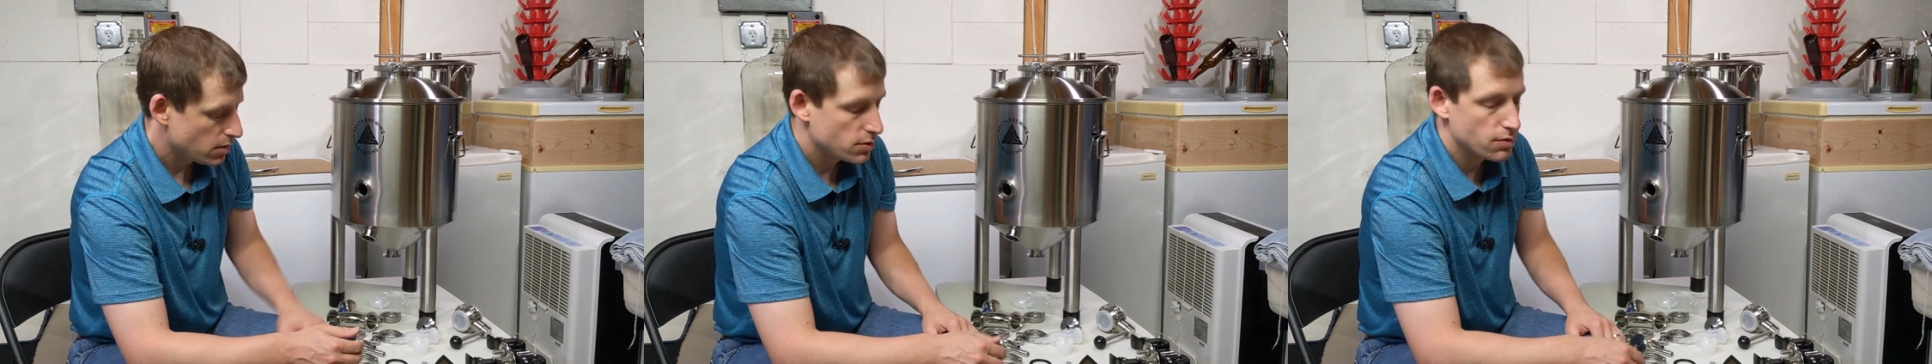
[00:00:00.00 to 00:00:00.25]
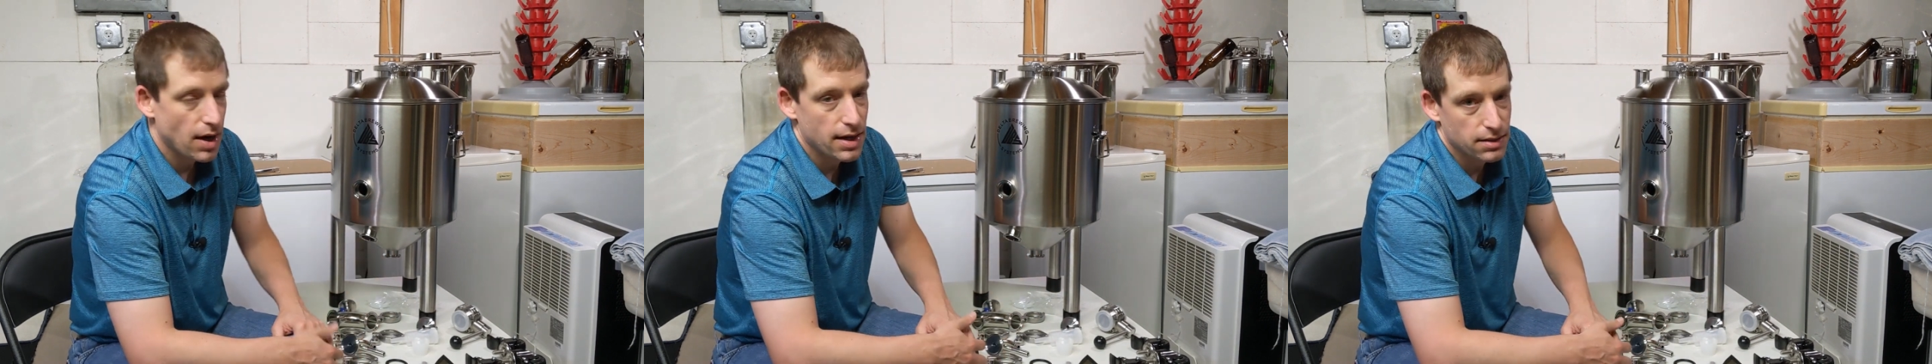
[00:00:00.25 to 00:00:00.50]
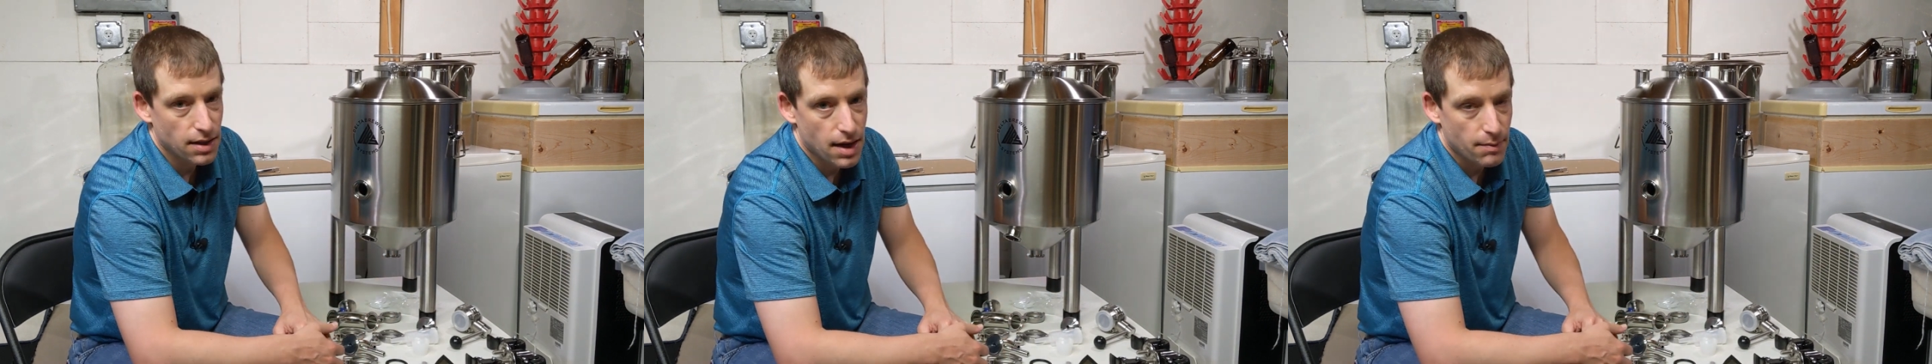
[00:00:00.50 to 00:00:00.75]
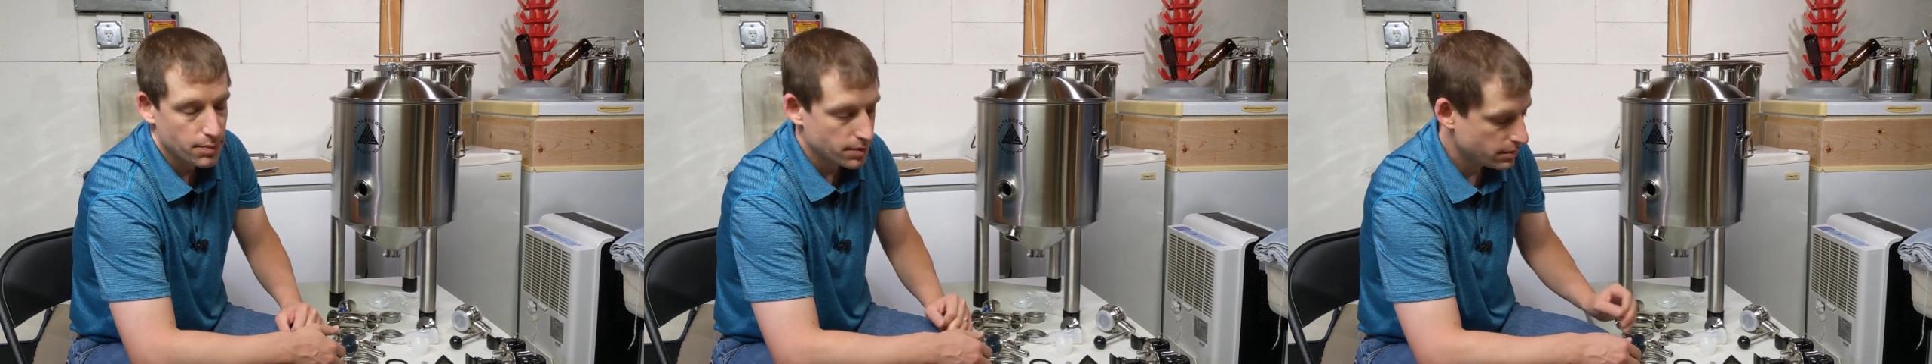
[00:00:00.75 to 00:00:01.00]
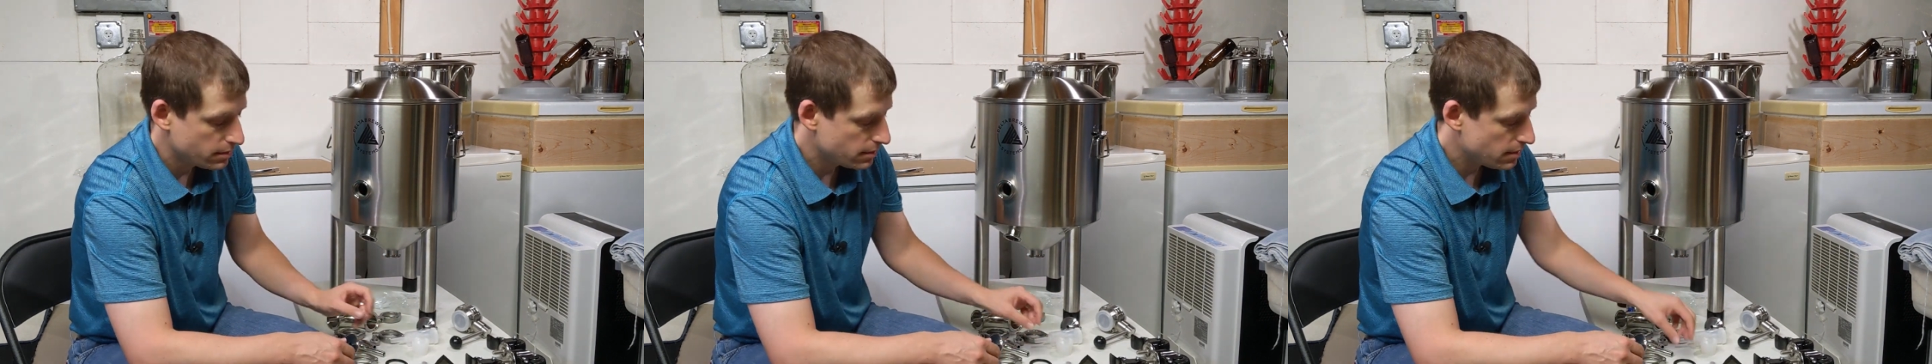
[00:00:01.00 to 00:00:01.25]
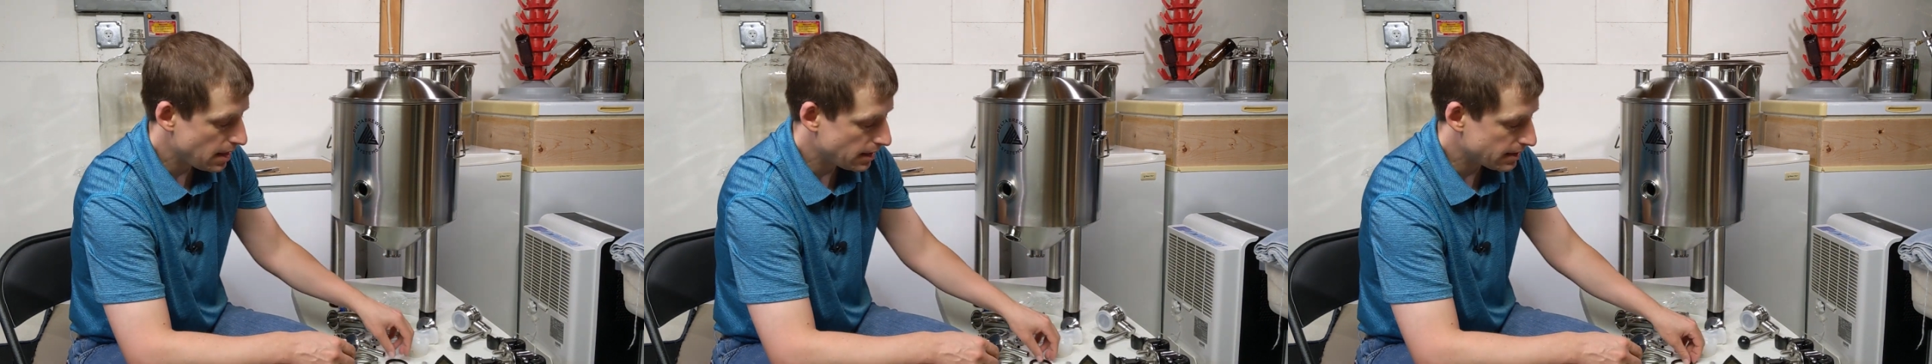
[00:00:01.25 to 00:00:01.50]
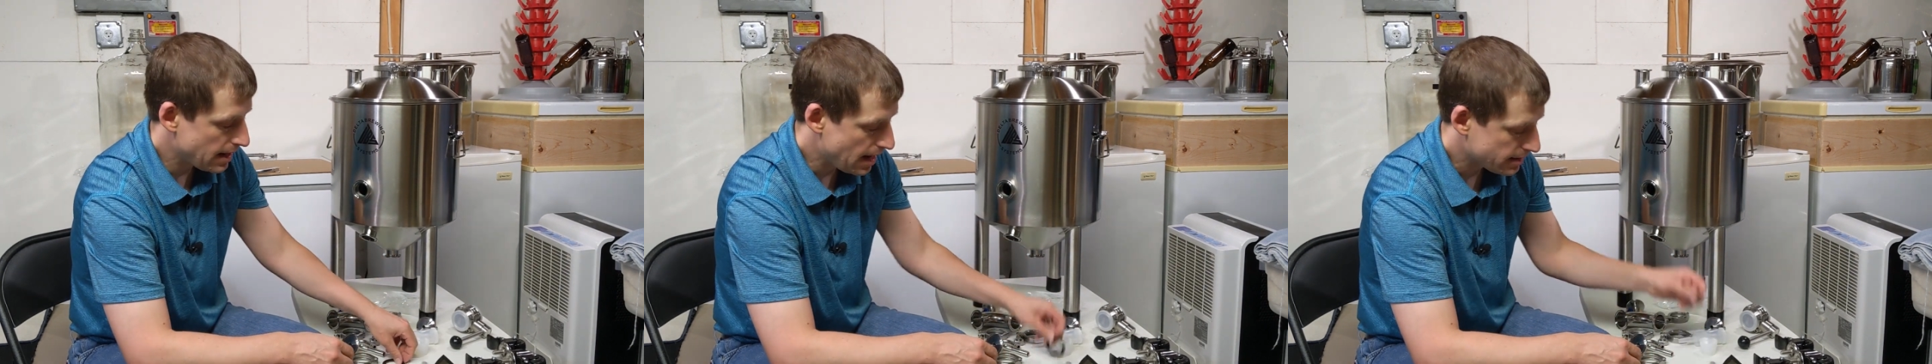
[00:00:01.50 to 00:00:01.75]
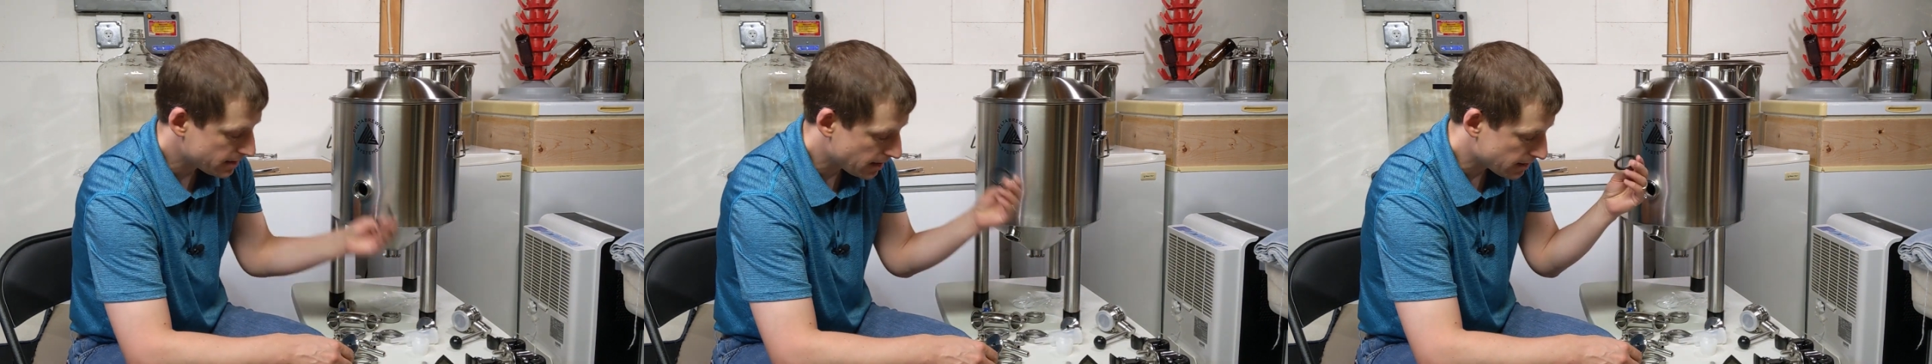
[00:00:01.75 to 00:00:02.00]
tri-clamp and
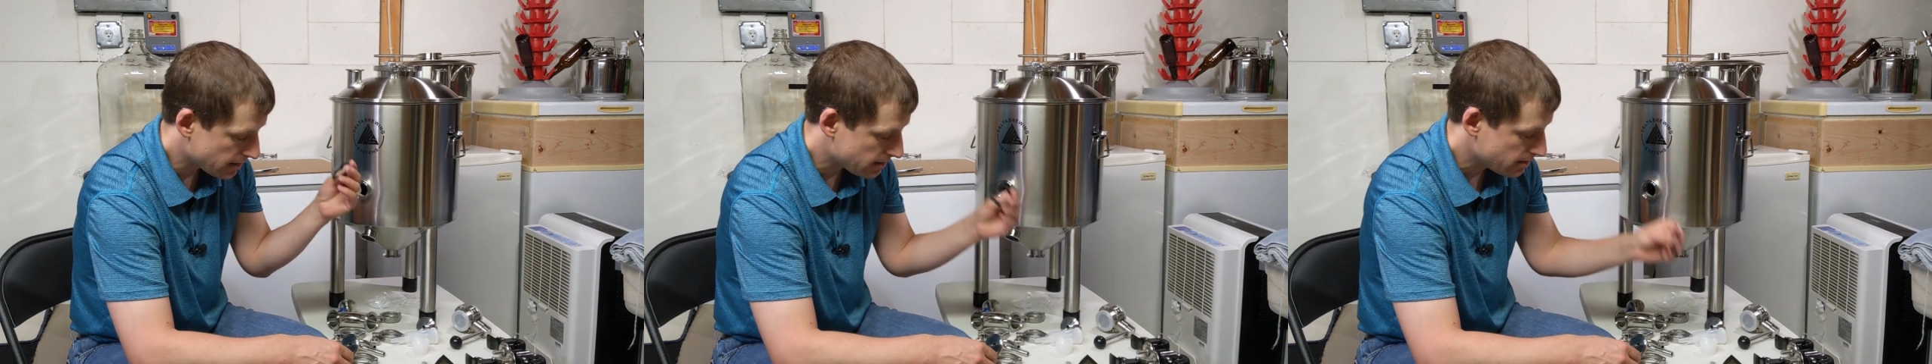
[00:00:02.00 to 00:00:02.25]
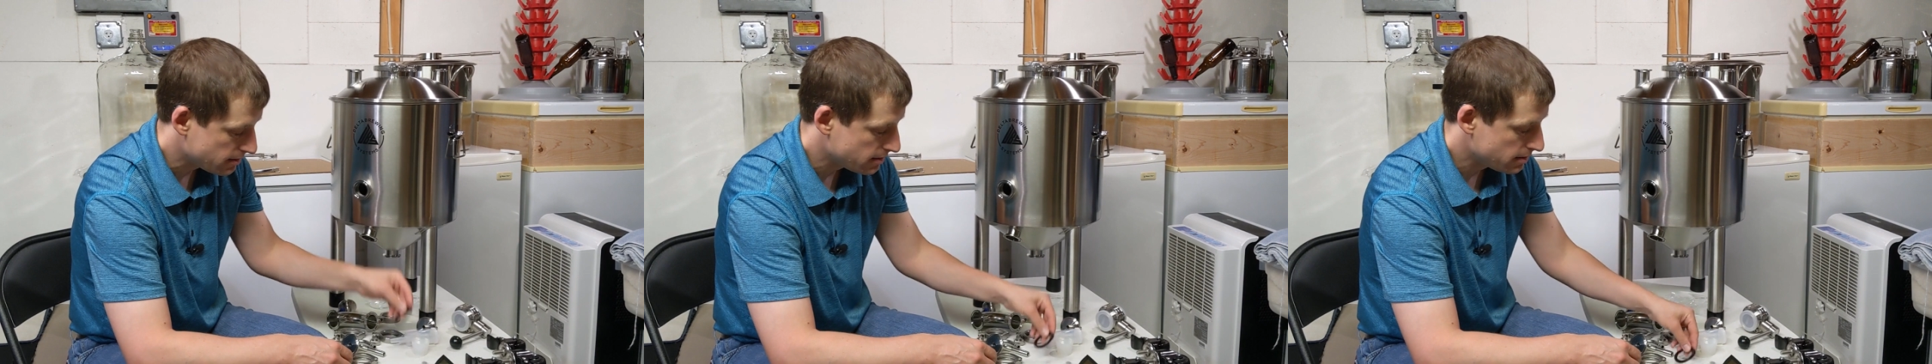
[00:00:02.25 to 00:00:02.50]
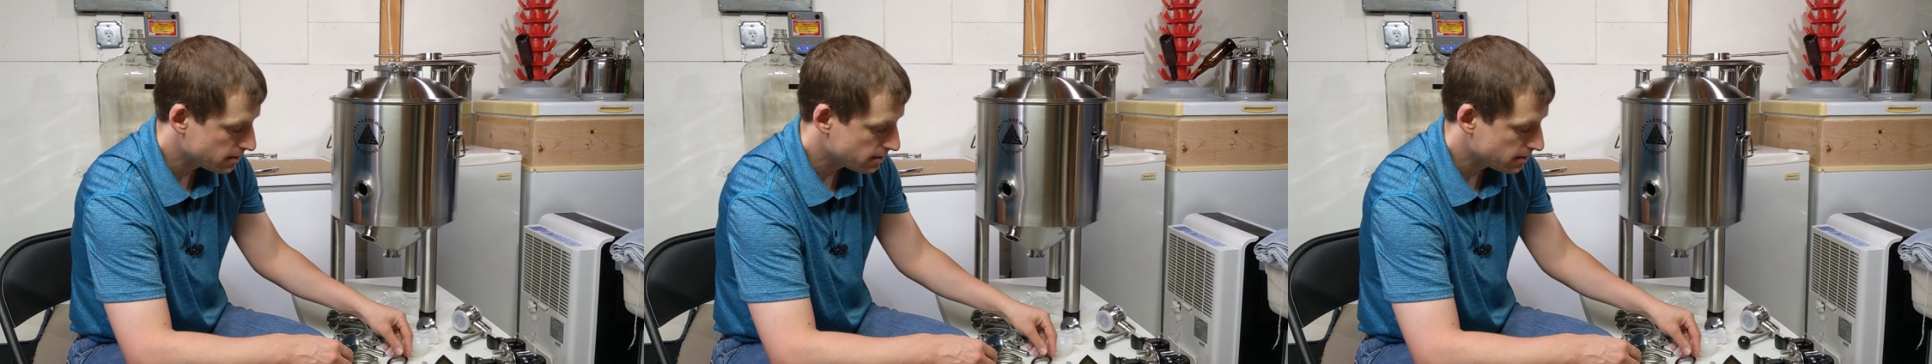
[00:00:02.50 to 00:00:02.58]
gaskets